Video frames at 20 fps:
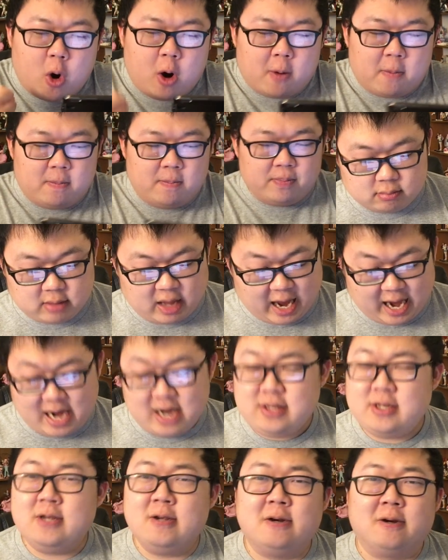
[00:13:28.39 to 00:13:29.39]
up. A
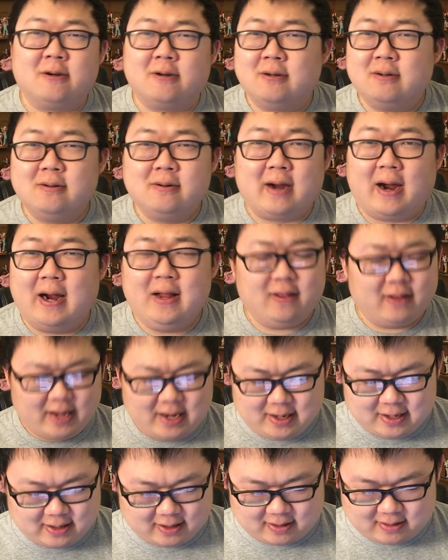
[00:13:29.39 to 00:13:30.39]
tier. I
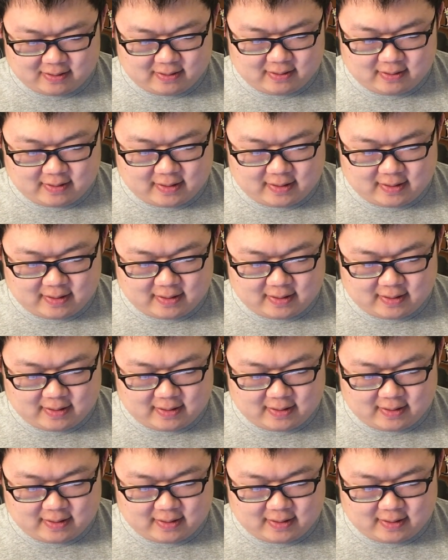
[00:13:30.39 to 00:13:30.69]
like it.